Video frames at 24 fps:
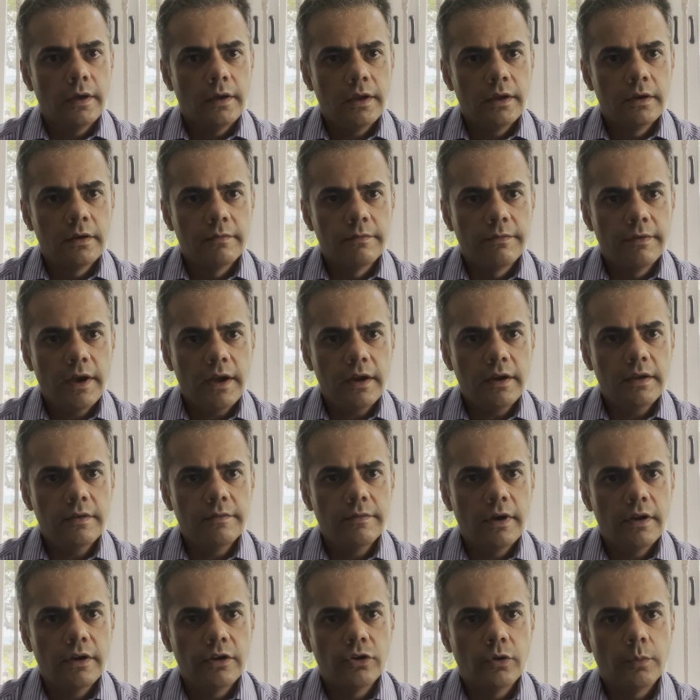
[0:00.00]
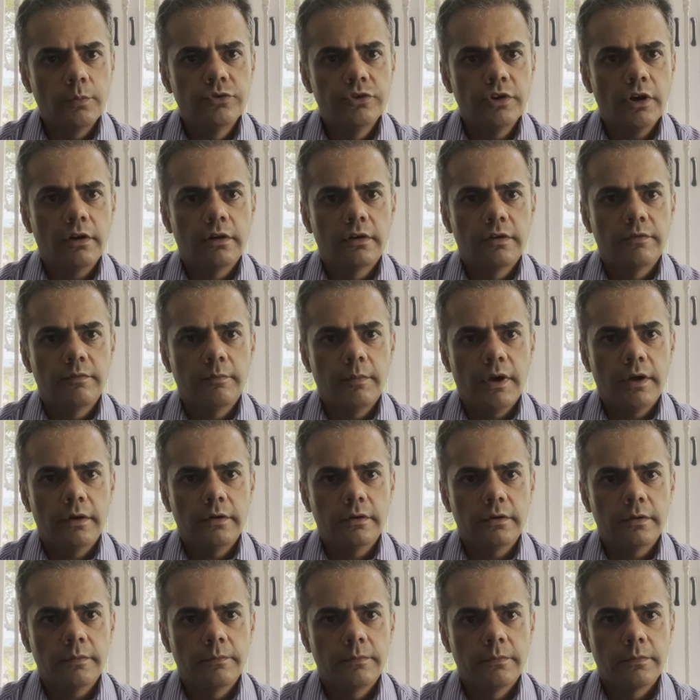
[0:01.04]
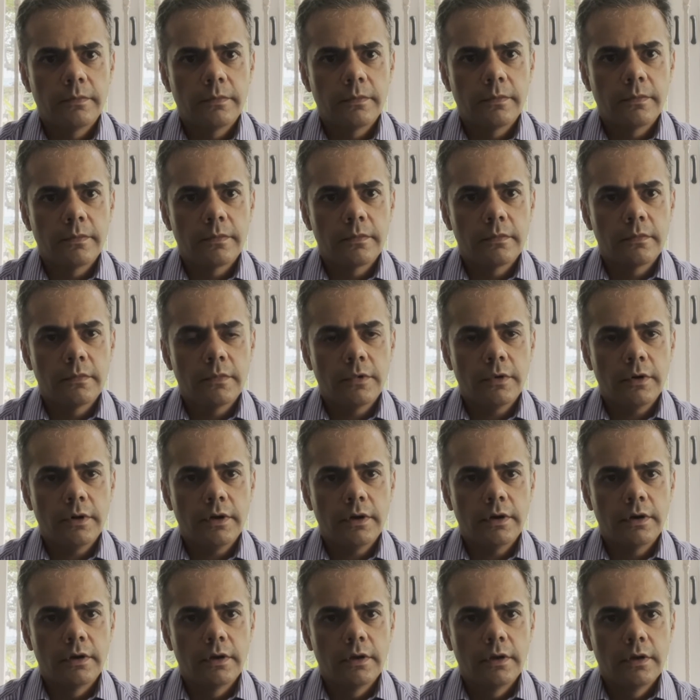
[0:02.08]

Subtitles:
in a very, very objective manner, right?